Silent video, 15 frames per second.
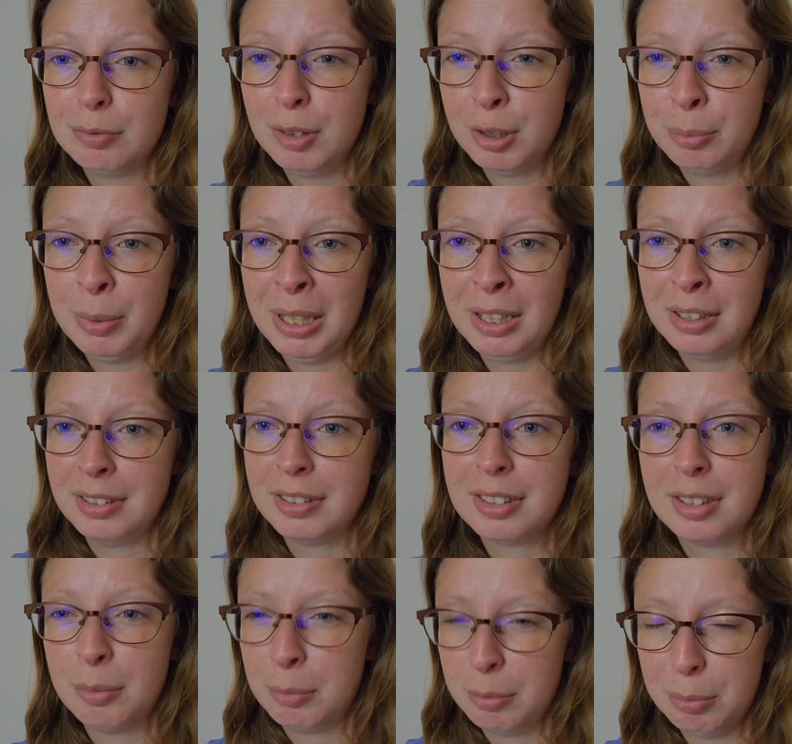roommate and
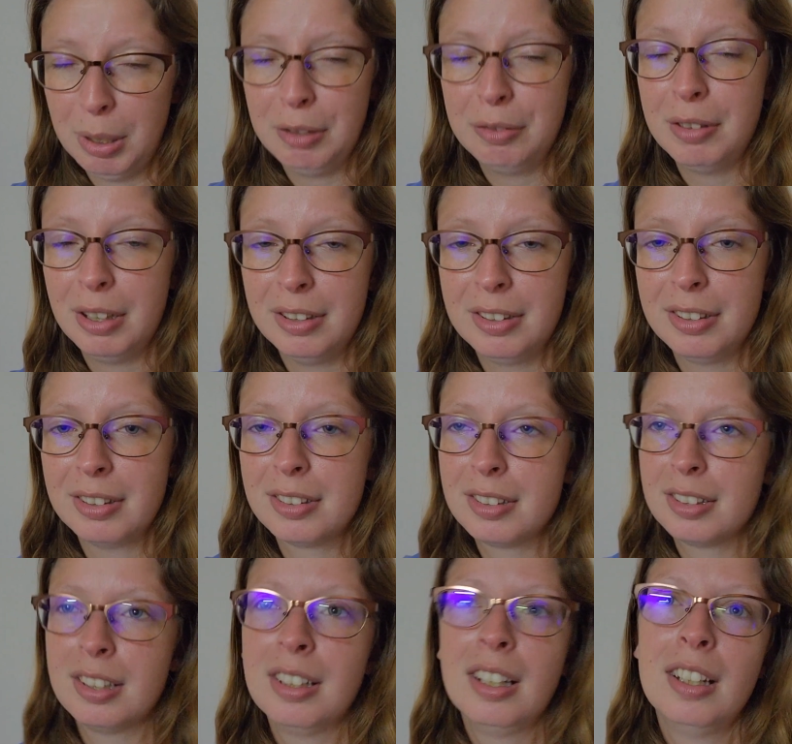some of my
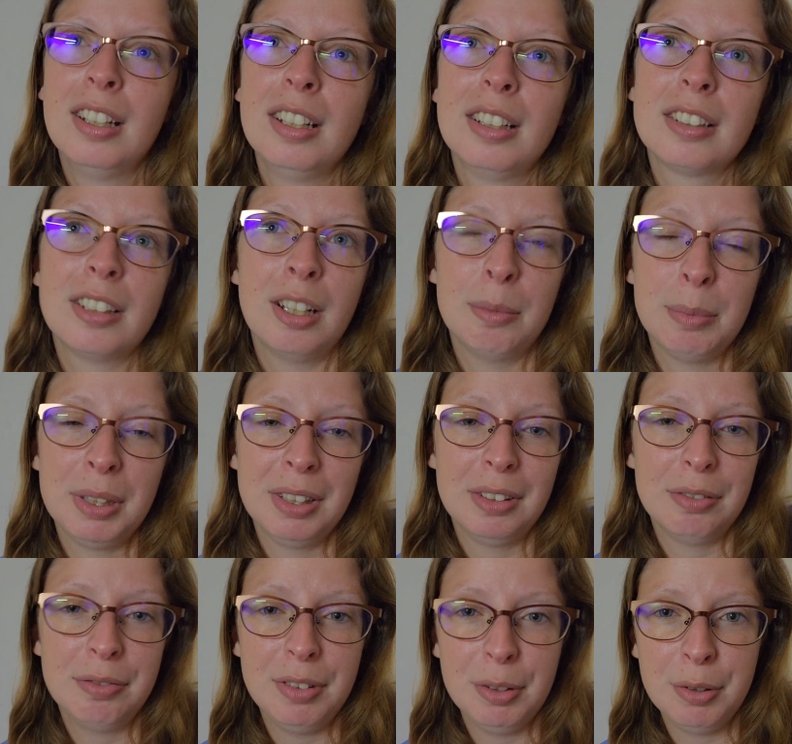friends got
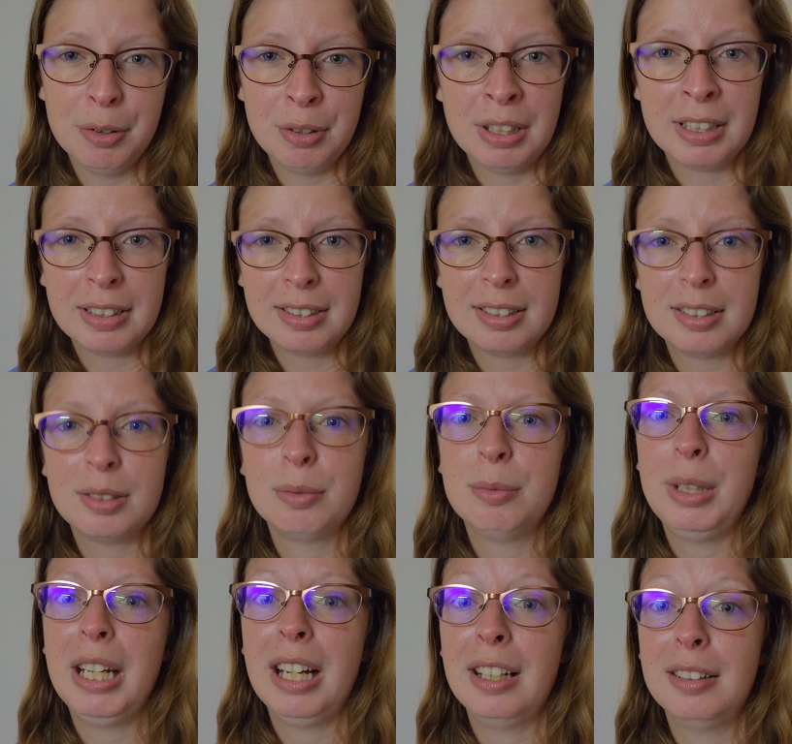me a few drinks.
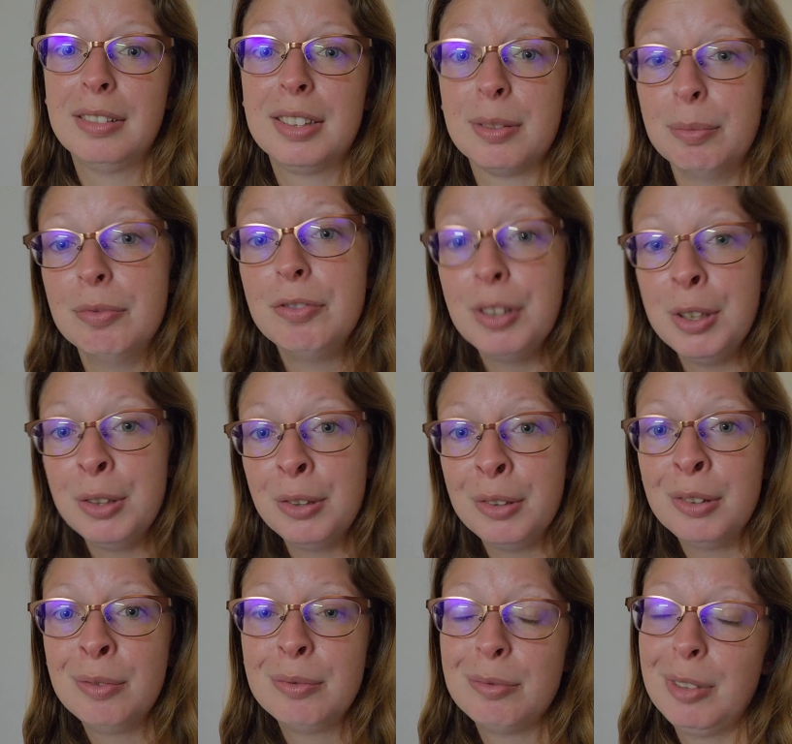We had some
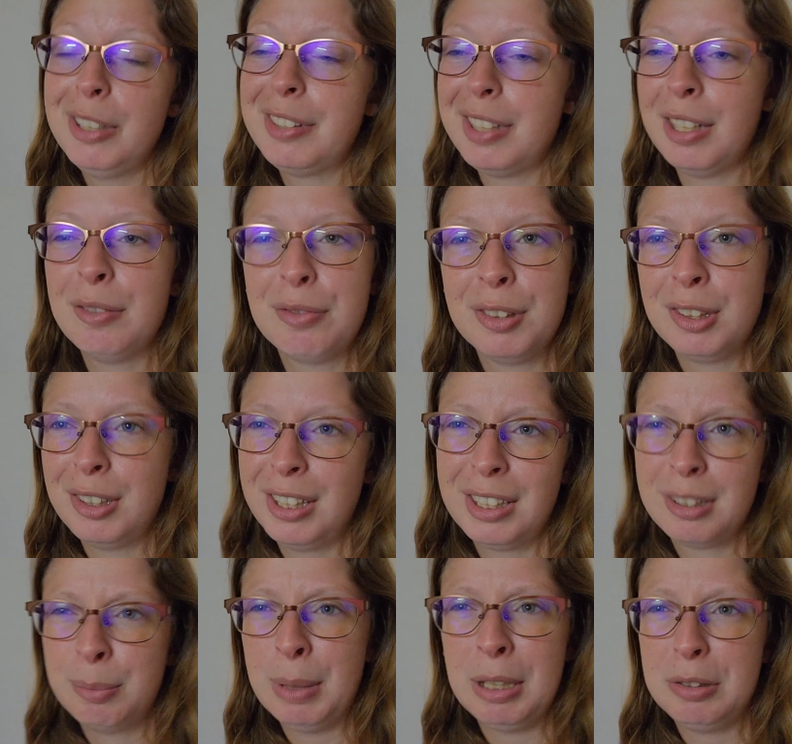food. We stayed for
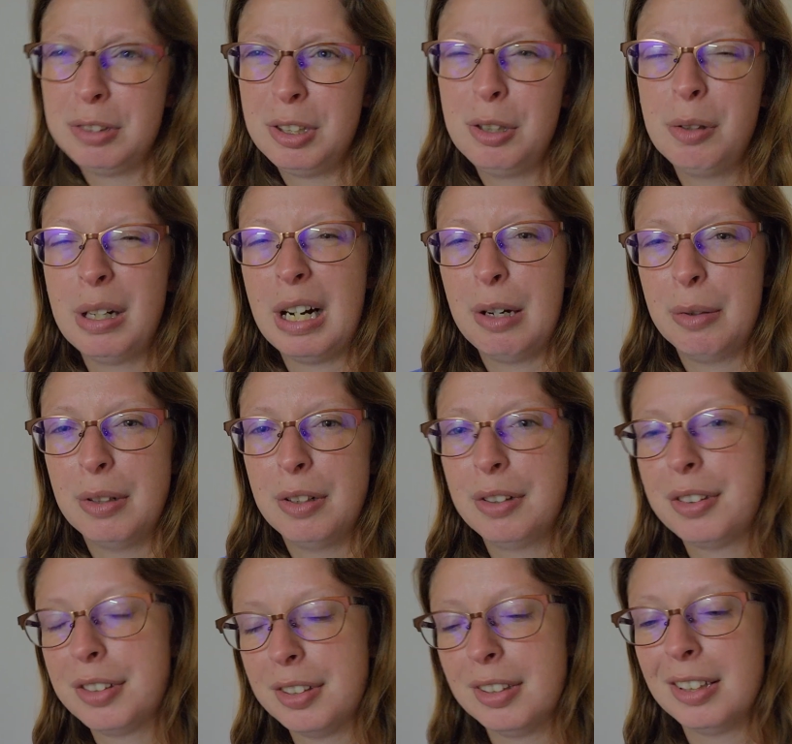like about two
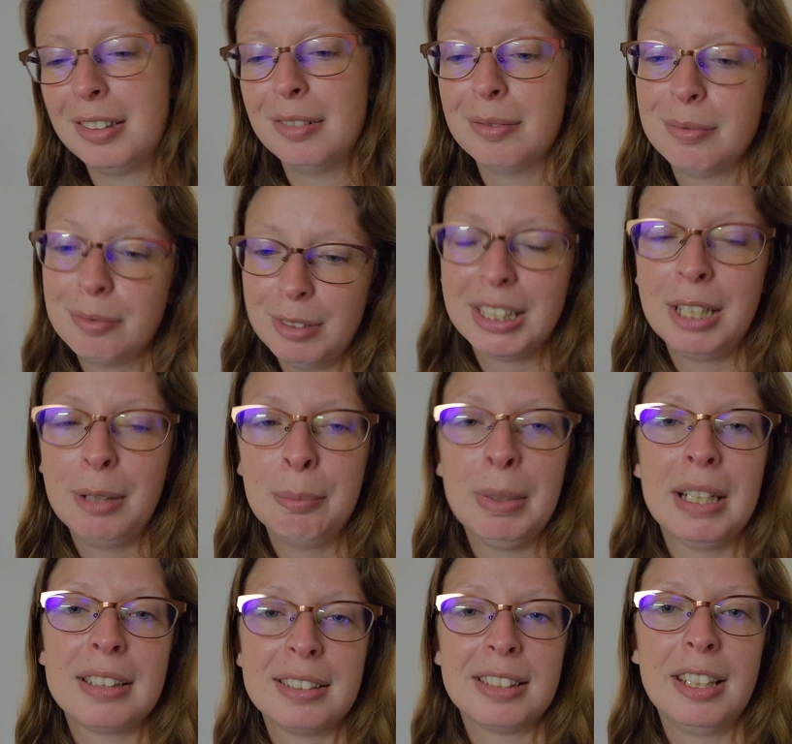hours and then we
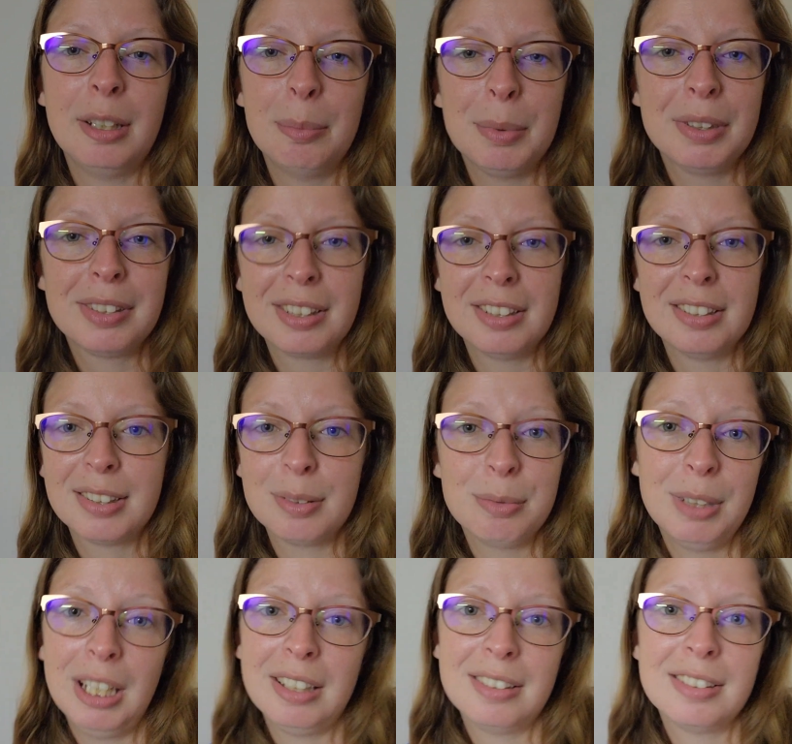came back to campus
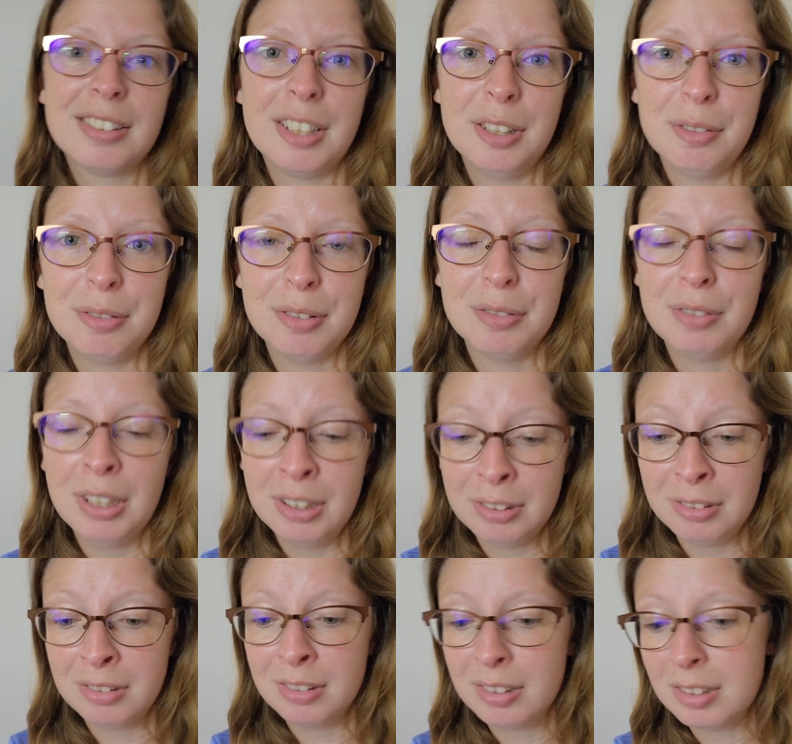because we had to study for
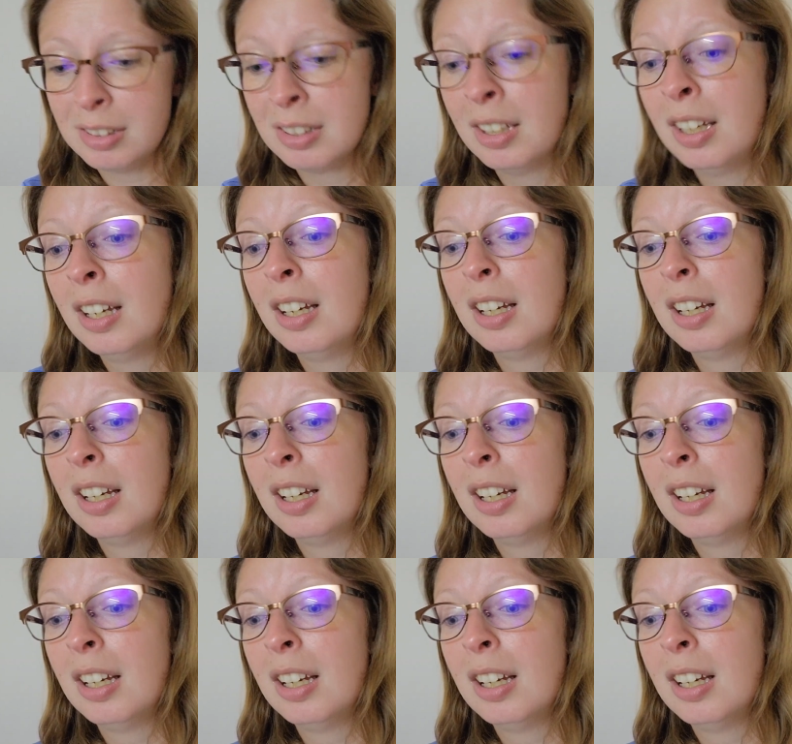finals.